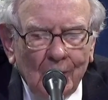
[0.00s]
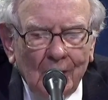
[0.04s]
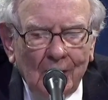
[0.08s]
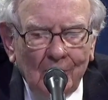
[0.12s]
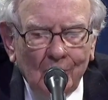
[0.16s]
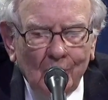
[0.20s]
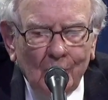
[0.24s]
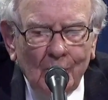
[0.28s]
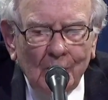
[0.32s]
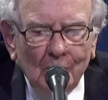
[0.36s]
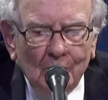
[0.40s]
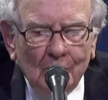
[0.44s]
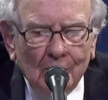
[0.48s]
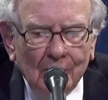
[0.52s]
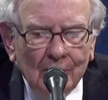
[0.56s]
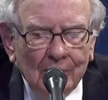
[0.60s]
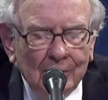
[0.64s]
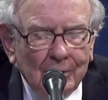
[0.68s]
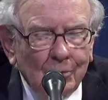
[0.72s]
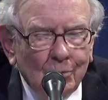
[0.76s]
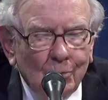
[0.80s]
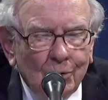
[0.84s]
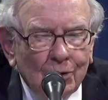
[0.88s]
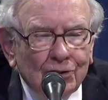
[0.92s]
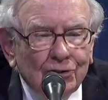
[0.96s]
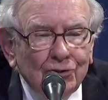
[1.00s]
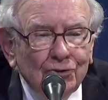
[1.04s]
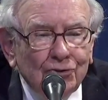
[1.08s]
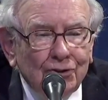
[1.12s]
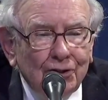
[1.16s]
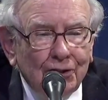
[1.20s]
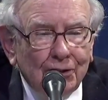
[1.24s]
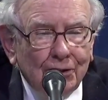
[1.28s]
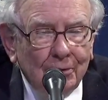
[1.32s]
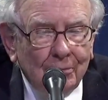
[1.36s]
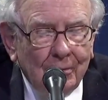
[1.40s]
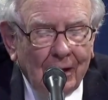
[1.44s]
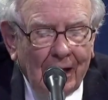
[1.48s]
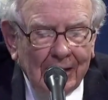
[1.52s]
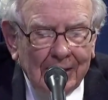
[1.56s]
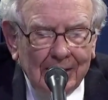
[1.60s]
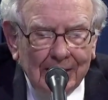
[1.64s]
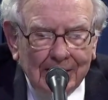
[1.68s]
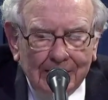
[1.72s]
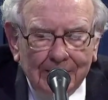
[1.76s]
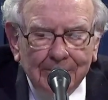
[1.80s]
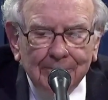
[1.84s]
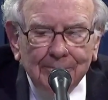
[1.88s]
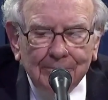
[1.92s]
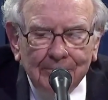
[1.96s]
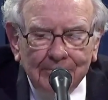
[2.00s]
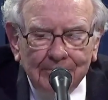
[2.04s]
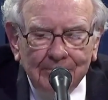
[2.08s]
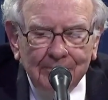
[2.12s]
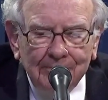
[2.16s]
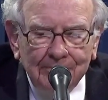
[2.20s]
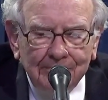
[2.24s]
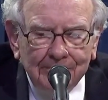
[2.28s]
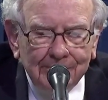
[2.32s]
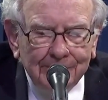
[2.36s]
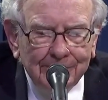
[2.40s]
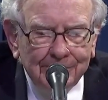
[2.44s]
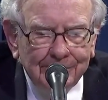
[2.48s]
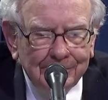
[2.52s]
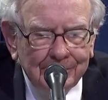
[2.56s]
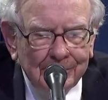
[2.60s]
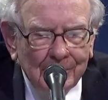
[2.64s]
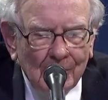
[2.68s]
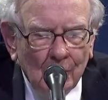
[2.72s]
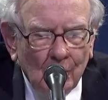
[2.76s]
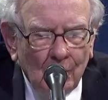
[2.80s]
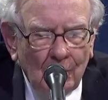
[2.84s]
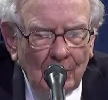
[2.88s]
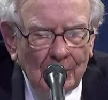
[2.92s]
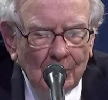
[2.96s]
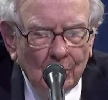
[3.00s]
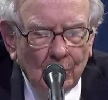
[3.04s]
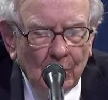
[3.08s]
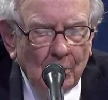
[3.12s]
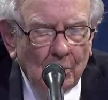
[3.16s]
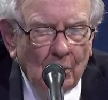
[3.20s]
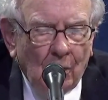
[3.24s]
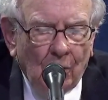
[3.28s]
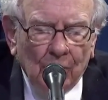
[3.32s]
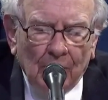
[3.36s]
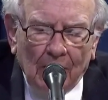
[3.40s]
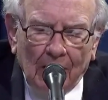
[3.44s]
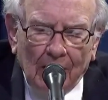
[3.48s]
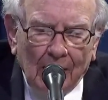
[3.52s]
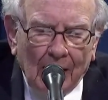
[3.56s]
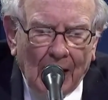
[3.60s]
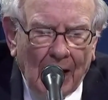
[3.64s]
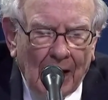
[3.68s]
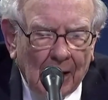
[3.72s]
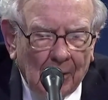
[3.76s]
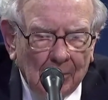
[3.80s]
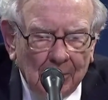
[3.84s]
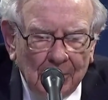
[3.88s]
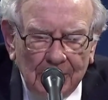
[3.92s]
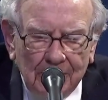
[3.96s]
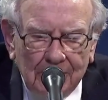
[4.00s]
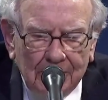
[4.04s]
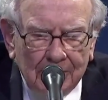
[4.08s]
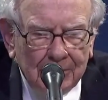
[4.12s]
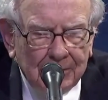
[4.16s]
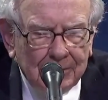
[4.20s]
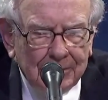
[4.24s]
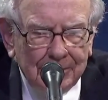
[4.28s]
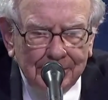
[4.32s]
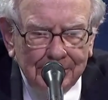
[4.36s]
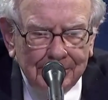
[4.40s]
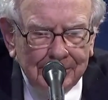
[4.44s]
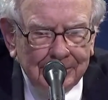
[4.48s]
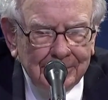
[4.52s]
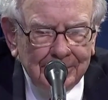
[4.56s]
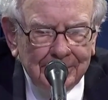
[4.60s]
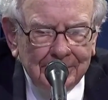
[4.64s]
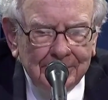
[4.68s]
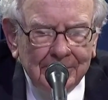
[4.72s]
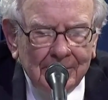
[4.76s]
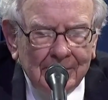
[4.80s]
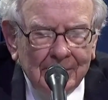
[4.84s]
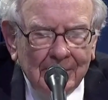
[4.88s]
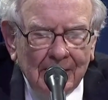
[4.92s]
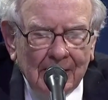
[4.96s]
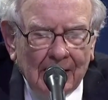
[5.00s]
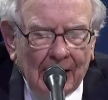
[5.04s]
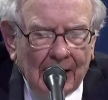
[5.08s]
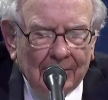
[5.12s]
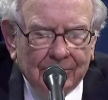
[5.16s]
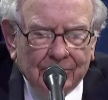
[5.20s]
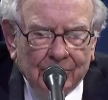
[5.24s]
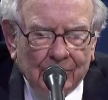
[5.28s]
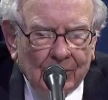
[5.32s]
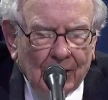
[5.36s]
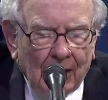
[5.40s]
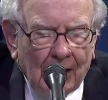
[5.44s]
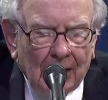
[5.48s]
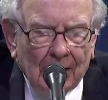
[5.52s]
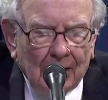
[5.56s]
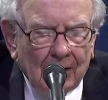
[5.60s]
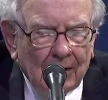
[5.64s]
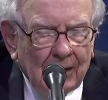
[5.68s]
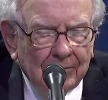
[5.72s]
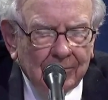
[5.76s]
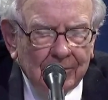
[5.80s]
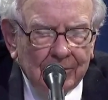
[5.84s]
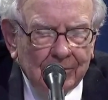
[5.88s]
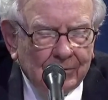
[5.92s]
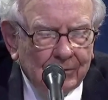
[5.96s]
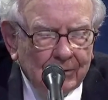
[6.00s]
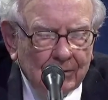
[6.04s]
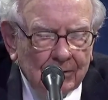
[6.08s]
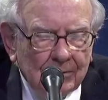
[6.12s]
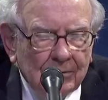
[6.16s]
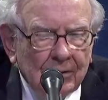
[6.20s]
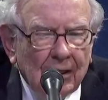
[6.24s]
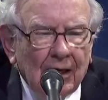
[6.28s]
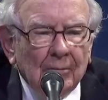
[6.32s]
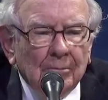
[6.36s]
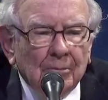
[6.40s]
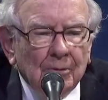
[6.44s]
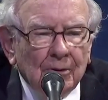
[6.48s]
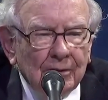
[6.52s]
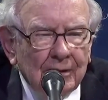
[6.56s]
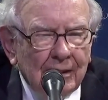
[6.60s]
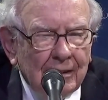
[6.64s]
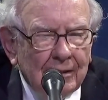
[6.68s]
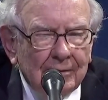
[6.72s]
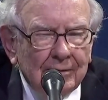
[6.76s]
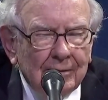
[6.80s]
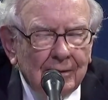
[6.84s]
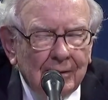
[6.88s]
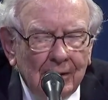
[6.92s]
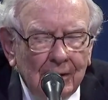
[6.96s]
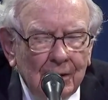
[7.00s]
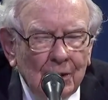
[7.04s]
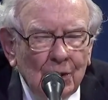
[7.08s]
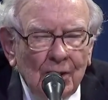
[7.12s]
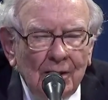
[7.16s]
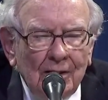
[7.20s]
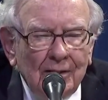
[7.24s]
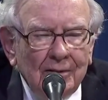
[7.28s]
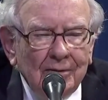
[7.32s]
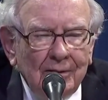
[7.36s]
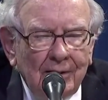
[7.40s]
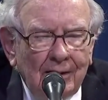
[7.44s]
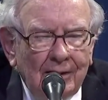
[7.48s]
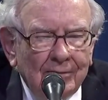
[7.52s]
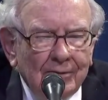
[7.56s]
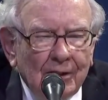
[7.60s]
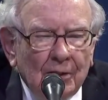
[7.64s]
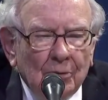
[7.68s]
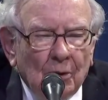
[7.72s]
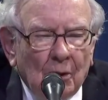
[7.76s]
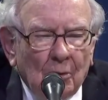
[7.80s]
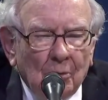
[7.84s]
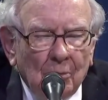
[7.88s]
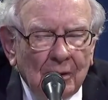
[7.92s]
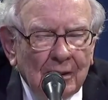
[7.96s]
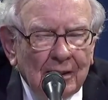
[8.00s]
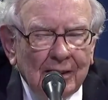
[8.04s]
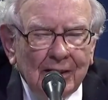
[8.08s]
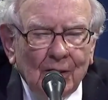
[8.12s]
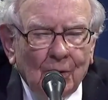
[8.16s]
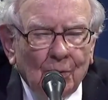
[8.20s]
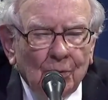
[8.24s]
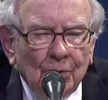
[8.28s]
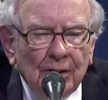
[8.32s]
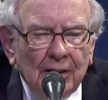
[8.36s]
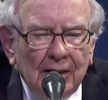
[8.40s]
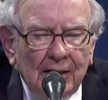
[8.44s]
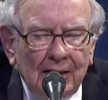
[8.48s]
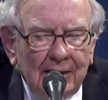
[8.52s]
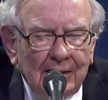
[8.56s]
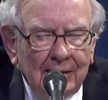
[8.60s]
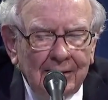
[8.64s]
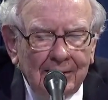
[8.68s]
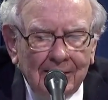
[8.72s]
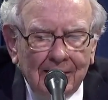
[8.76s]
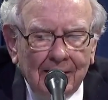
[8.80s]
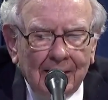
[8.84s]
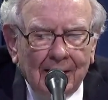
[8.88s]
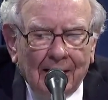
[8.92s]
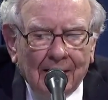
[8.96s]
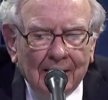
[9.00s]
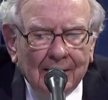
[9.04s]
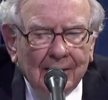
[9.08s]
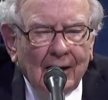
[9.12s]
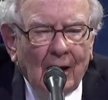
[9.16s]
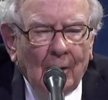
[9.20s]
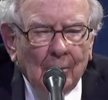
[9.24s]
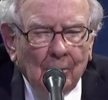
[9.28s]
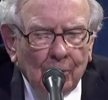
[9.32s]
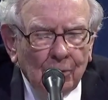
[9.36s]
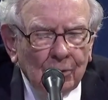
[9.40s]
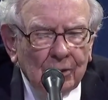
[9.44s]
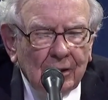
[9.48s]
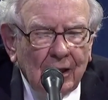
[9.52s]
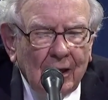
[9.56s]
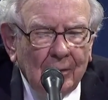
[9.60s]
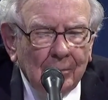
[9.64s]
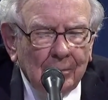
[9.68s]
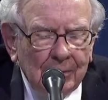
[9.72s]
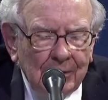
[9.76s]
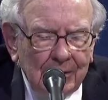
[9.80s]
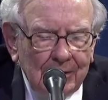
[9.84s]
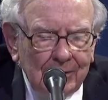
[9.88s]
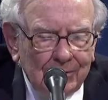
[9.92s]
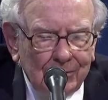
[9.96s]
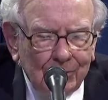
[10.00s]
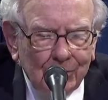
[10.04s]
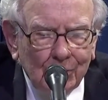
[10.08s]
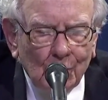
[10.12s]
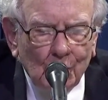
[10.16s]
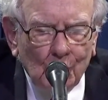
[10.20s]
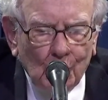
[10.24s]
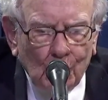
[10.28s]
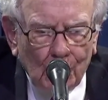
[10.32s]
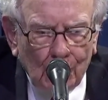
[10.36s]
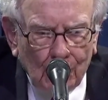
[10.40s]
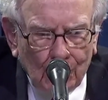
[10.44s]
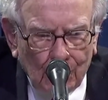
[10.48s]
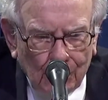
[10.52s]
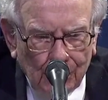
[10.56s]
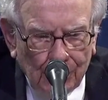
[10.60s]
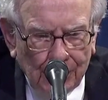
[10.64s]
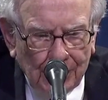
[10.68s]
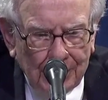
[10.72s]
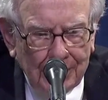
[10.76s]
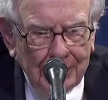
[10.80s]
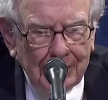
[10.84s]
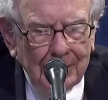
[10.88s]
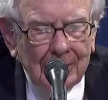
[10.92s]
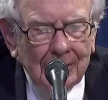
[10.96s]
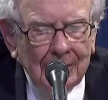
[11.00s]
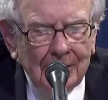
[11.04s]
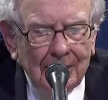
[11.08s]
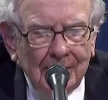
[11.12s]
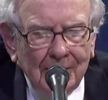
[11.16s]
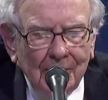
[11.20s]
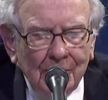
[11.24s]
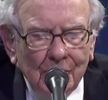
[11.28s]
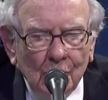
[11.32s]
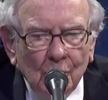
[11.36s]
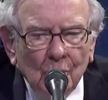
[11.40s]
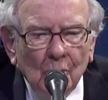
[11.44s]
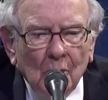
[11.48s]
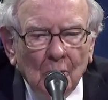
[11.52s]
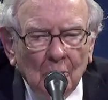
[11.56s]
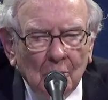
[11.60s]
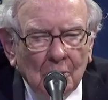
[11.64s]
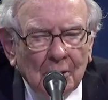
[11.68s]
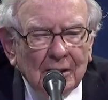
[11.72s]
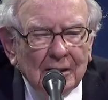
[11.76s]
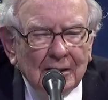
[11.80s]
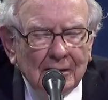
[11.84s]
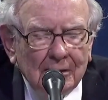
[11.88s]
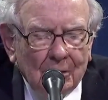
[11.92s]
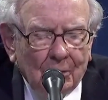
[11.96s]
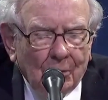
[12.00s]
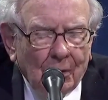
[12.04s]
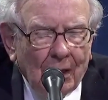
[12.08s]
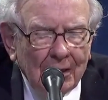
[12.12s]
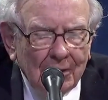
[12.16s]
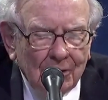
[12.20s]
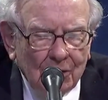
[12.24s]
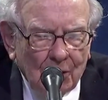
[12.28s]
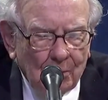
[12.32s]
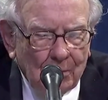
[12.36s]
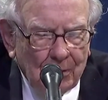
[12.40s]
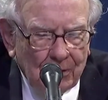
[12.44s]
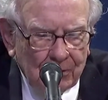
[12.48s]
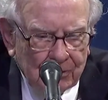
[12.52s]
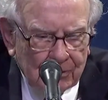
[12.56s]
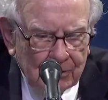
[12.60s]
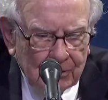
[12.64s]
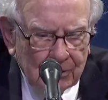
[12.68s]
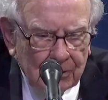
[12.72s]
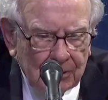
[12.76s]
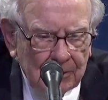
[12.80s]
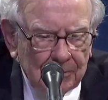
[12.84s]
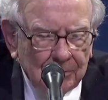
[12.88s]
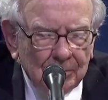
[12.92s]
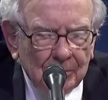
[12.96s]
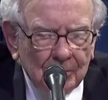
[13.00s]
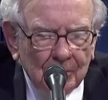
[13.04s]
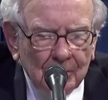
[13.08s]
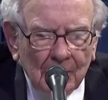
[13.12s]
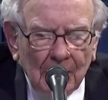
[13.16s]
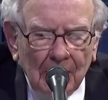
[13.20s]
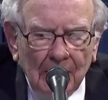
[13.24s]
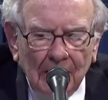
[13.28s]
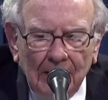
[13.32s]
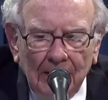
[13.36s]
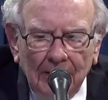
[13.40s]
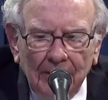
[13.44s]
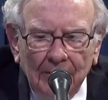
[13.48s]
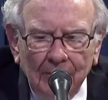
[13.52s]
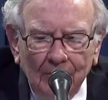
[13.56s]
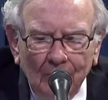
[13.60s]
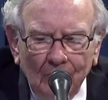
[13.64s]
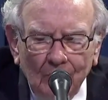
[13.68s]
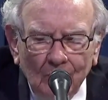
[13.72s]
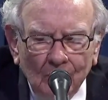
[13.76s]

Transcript: we'll consider writing it. We wrote a lot of business after 9/11, for example, and there were really only a couple companies in the world that were willing to write the business. And